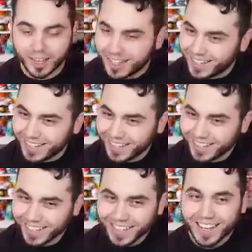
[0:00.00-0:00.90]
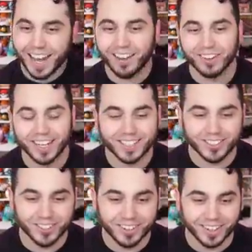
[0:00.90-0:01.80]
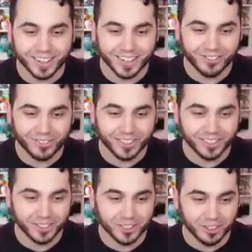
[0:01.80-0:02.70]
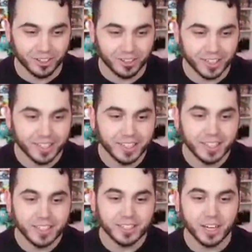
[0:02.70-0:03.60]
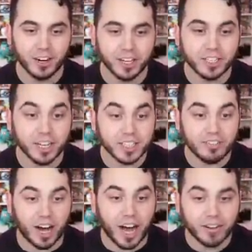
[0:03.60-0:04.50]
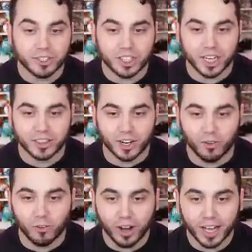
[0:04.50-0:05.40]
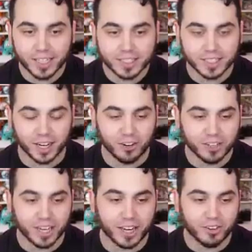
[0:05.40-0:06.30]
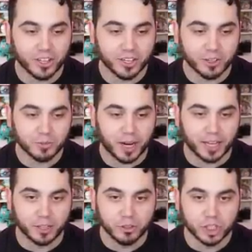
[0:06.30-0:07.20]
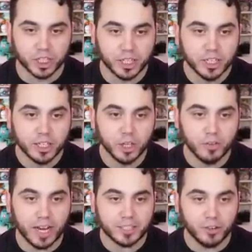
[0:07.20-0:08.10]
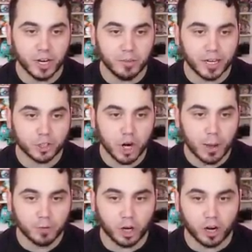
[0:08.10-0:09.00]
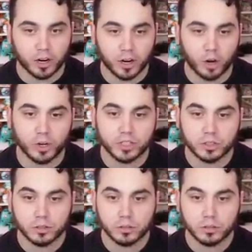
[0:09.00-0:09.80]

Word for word: I've got Zoroark on the field, or Zoroa. So he does have Aqua Jet though. What? Okay, well there goes my illusion. You've activated my trap card. Oh, he's...